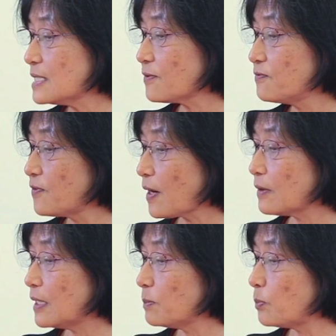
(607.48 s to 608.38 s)
is a
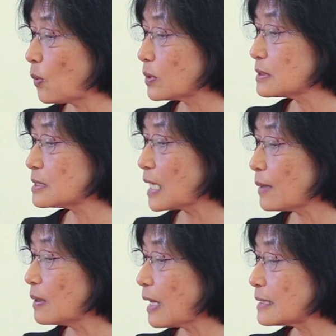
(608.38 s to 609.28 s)
very important
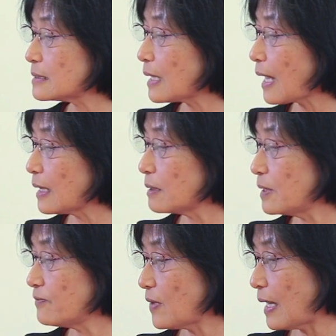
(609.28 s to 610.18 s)
stabilizing
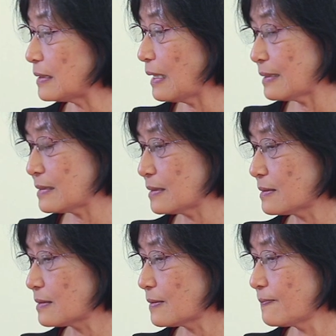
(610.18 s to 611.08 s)
element for
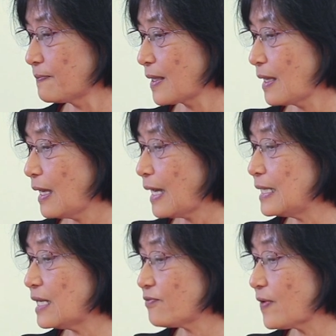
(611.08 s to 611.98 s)
adolescents, and
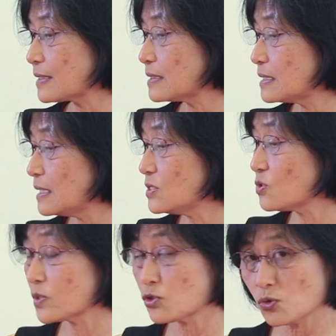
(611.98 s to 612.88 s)
it affects the teen's
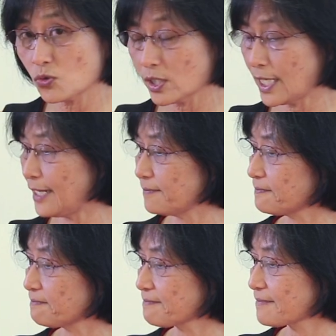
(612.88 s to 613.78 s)
maturity.
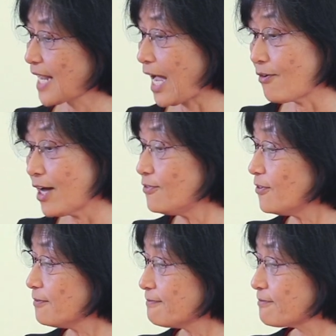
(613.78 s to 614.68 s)

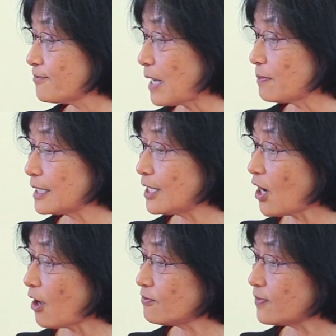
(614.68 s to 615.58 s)
However, family
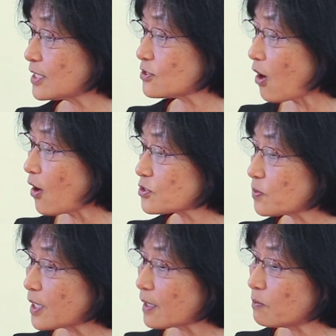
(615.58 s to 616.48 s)
conflict also
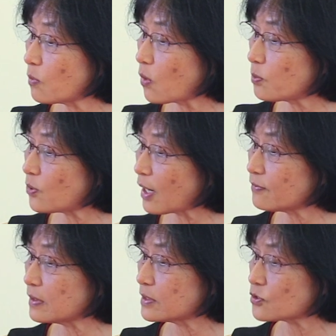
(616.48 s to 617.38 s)
become more
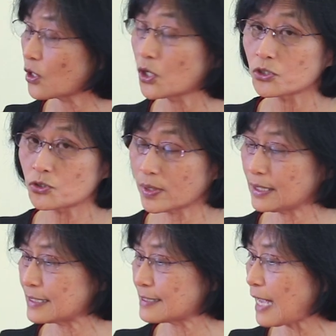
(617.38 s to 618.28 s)
prevalent during
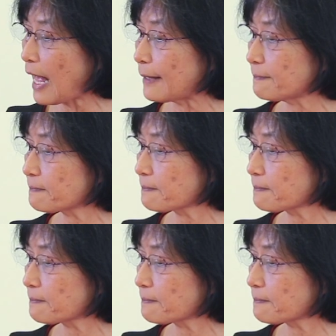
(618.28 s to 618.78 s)
this time.